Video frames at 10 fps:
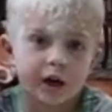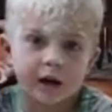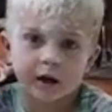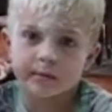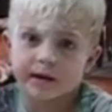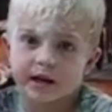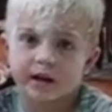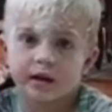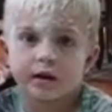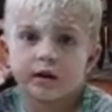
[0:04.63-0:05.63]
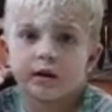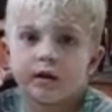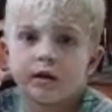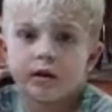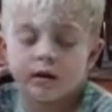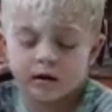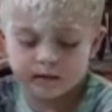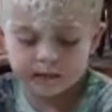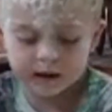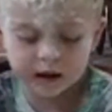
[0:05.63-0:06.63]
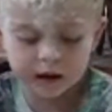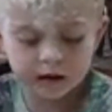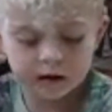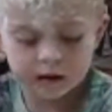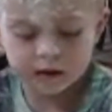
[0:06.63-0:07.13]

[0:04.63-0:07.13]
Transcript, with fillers: Jack on me. You. Hmm?